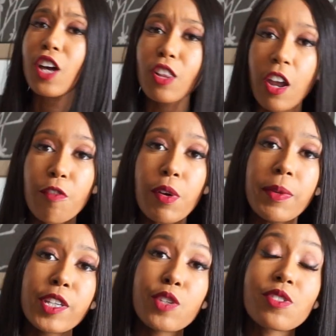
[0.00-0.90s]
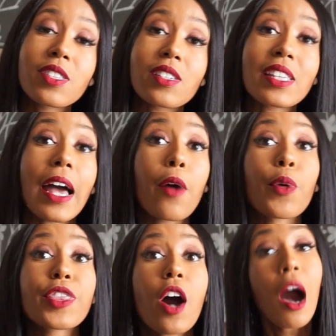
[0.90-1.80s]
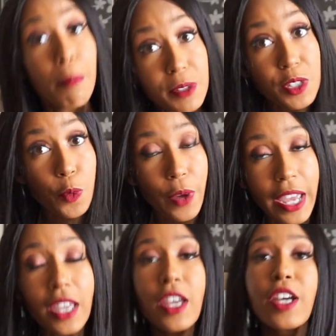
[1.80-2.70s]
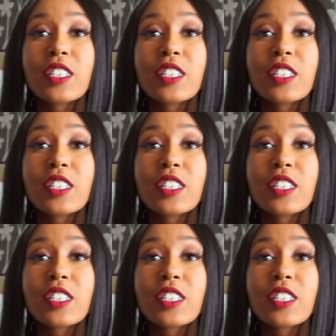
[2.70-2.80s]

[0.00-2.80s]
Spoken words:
A lot of women use this with opposite way.